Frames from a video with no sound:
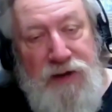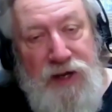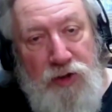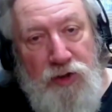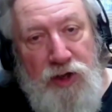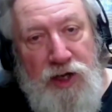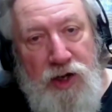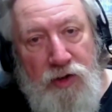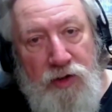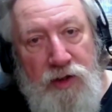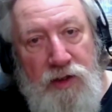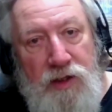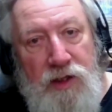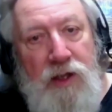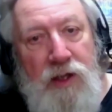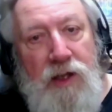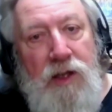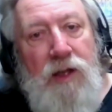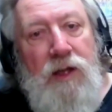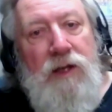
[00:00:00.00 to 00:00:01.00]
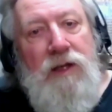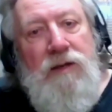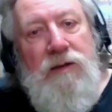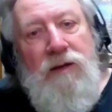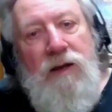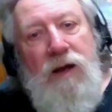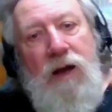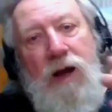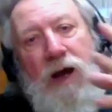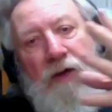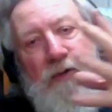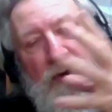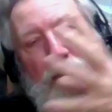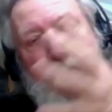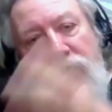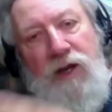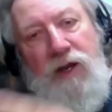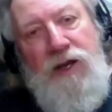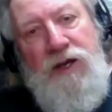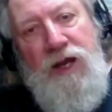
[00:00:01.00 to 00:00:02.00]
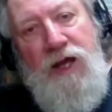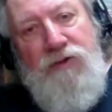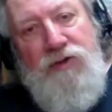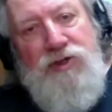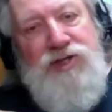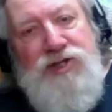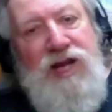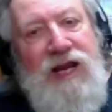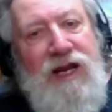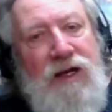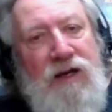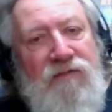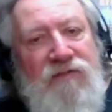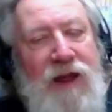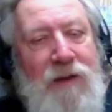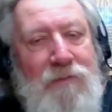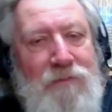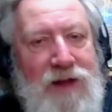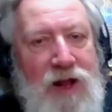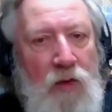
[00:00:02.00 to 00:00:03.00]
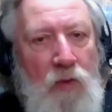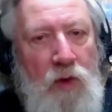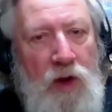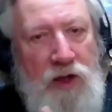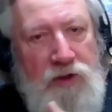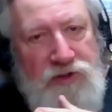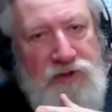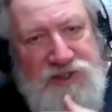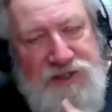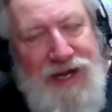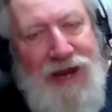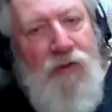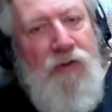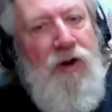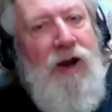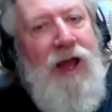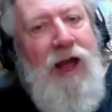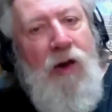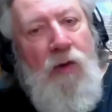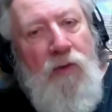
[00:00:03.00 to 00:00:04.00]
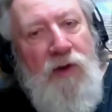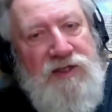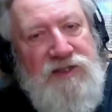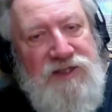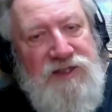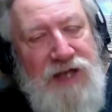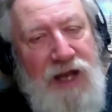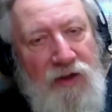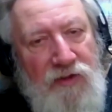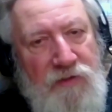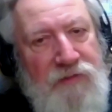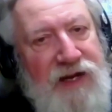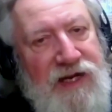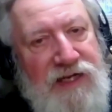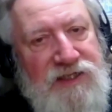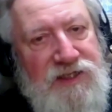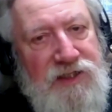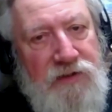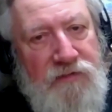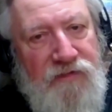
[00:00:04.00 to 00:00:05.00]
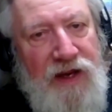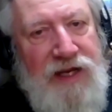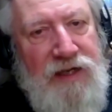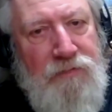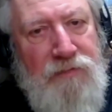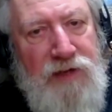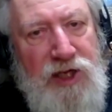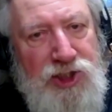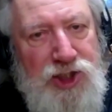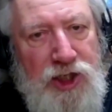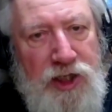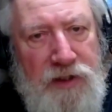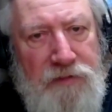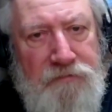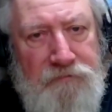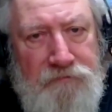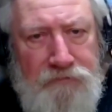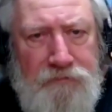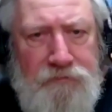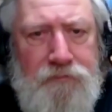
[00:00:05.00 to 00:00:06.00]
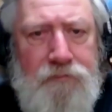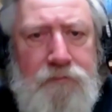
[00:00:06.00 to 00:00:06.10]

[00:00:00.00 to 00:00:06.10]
Superior. Other another channel of that meltwater scoured out what is now the basin of Lake Michigan.